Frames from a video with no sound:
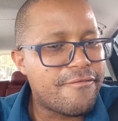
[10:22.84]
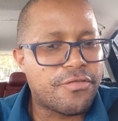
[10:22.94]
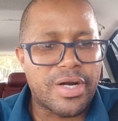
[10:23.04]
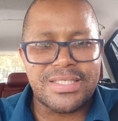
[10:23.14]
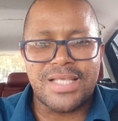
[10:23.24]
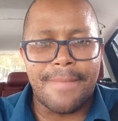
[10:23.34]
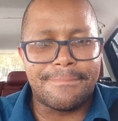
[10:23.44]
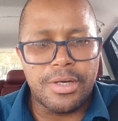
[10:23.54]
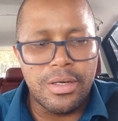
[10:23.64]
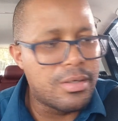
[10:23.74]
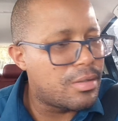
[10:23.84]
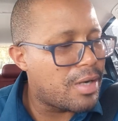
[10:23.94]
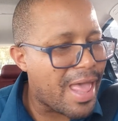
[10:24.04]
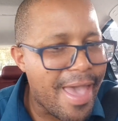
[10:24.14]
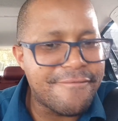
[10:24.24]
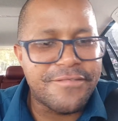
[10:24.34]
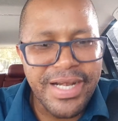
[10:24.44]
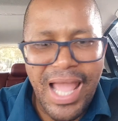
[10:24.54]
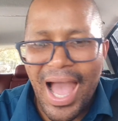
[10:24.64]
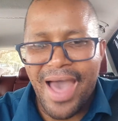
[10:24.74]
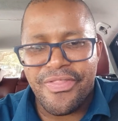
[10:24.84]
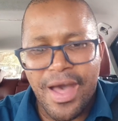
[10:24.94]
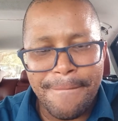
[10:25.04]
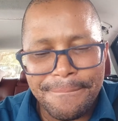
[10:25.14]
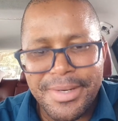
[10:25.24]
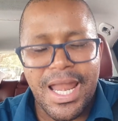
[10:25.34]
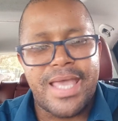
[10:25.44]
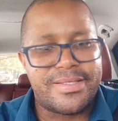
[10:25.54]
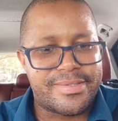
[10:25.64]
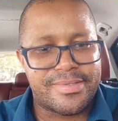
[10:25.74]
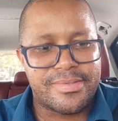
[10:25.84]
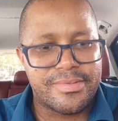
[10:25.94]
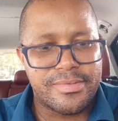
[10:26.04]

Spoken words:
for example, every other place